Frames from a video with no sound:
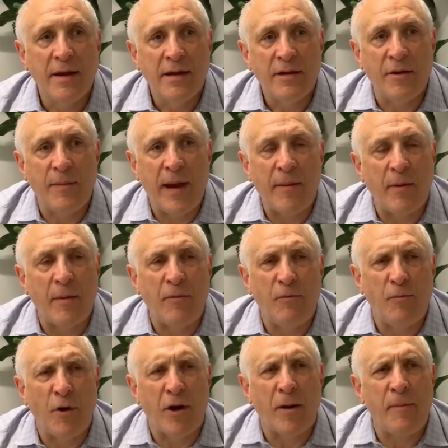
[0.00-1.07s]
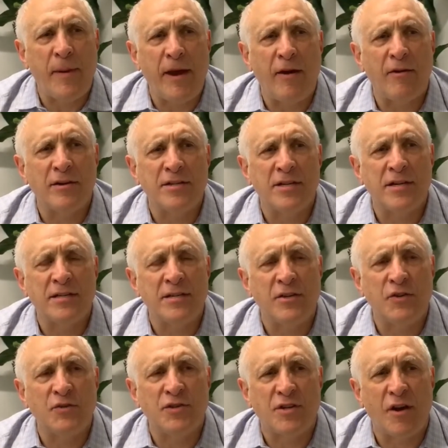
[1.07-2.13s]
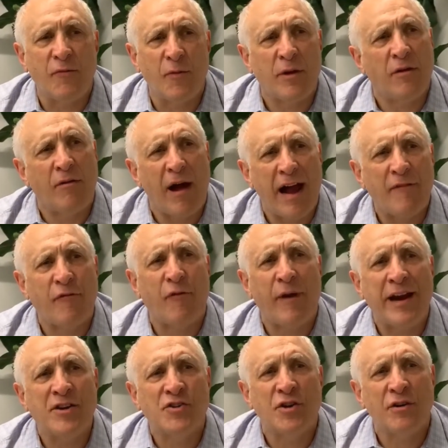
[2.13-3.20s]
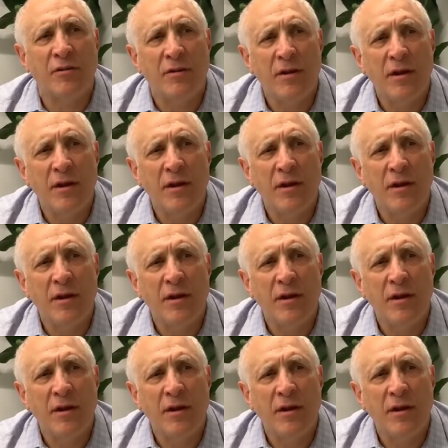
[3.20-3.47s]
to be able to book appearances and do stuff with Clyde Frazier,